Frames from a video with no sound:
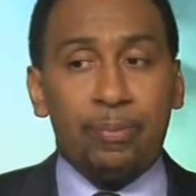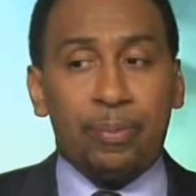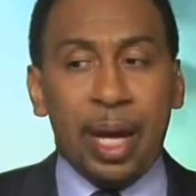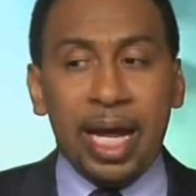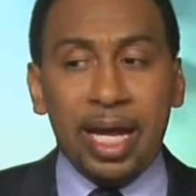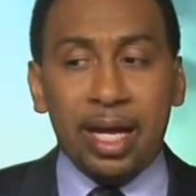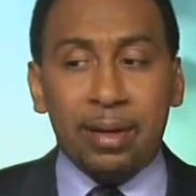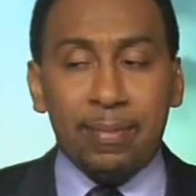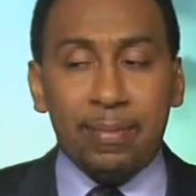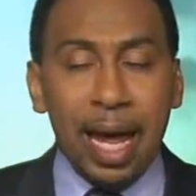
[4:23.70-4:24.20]

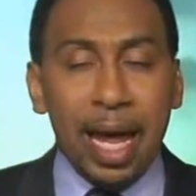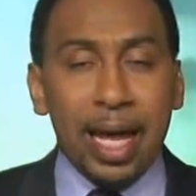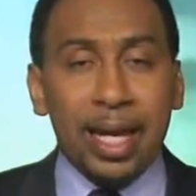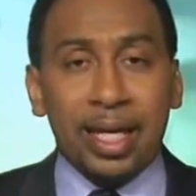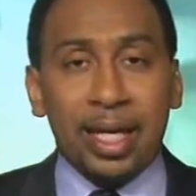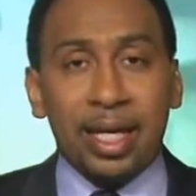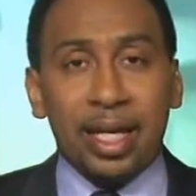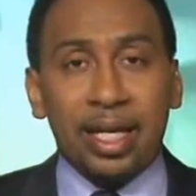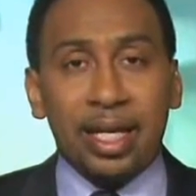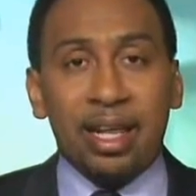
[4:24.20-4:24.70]
Peyton
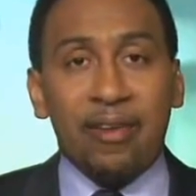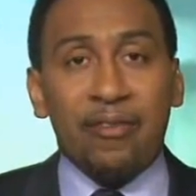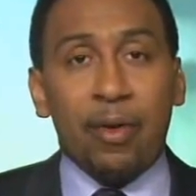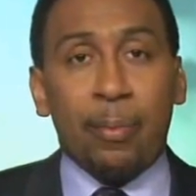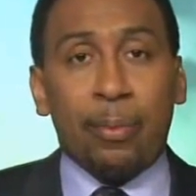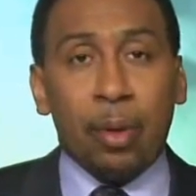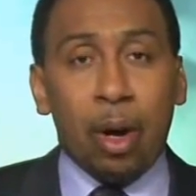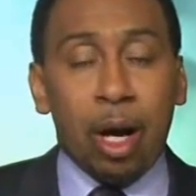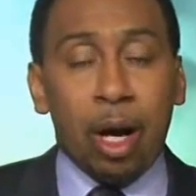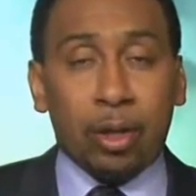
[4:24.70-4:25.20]
Manning and the
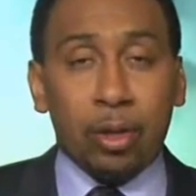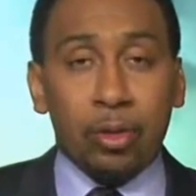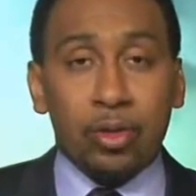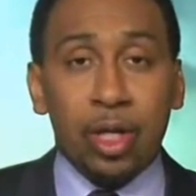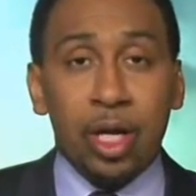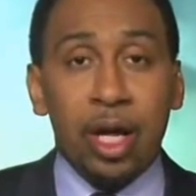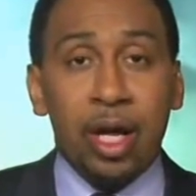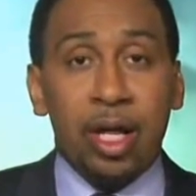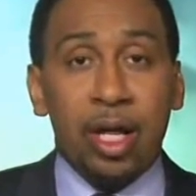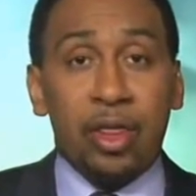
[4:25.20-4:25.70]
Denver
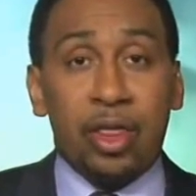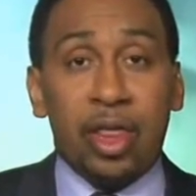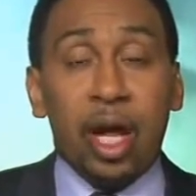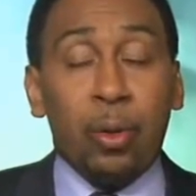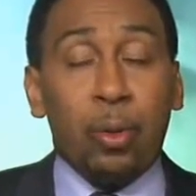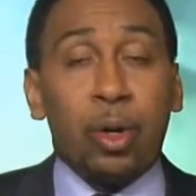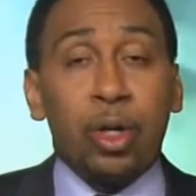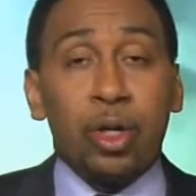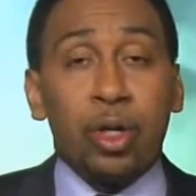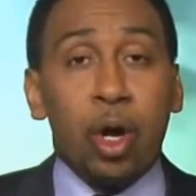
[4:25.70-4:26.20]
Broncos,
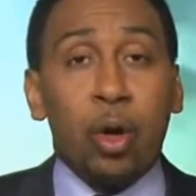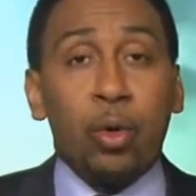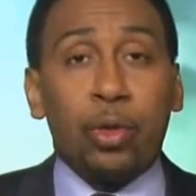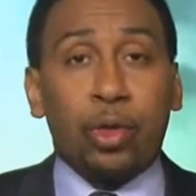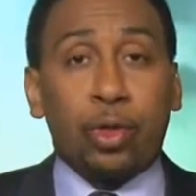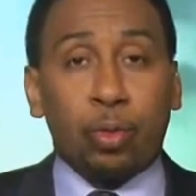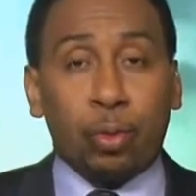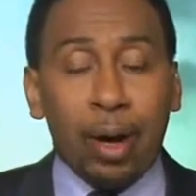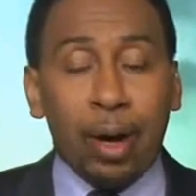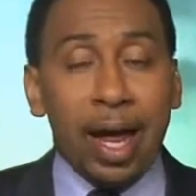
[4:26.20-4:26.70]
there were no
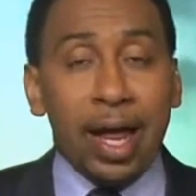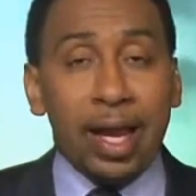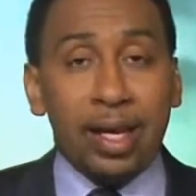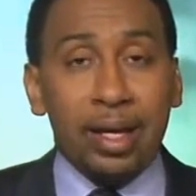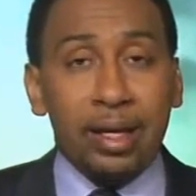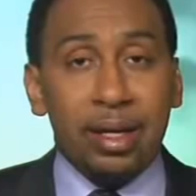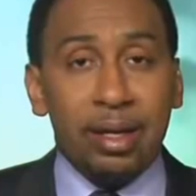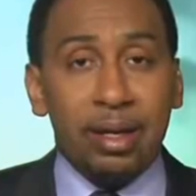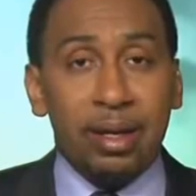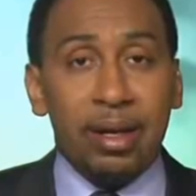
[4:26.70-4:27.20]
threat
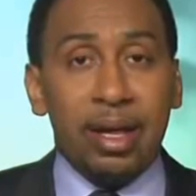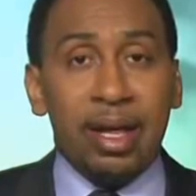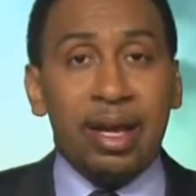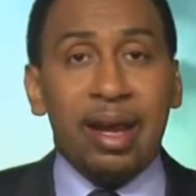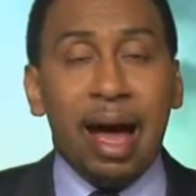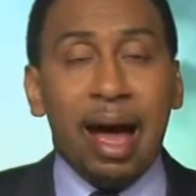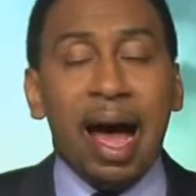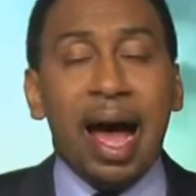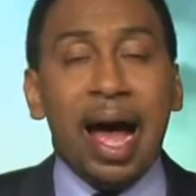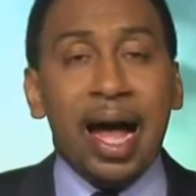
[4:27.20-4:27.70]

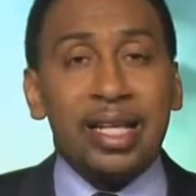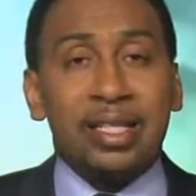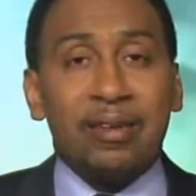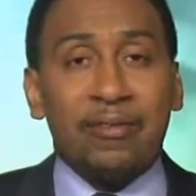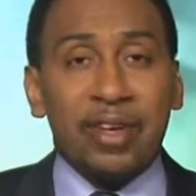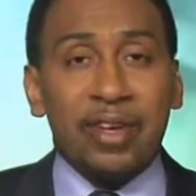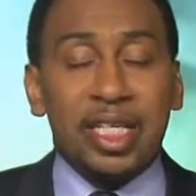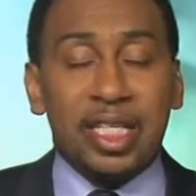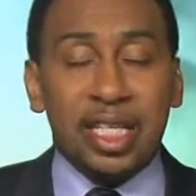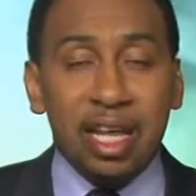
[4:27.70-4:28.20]
in the eyes
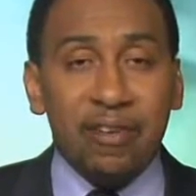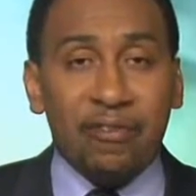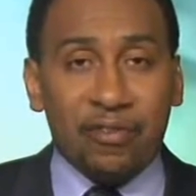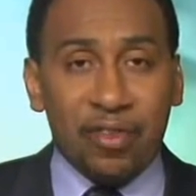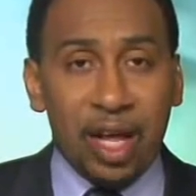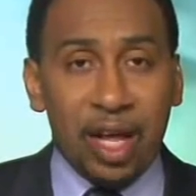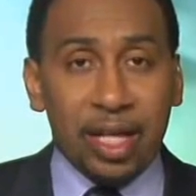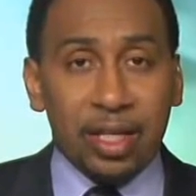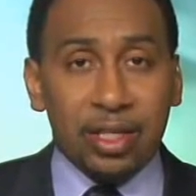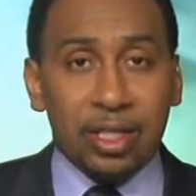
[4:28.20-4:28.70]
of a
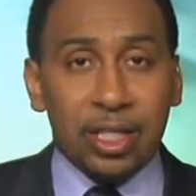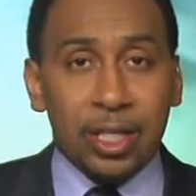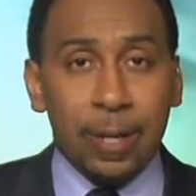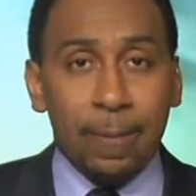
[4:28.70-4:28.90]
defense.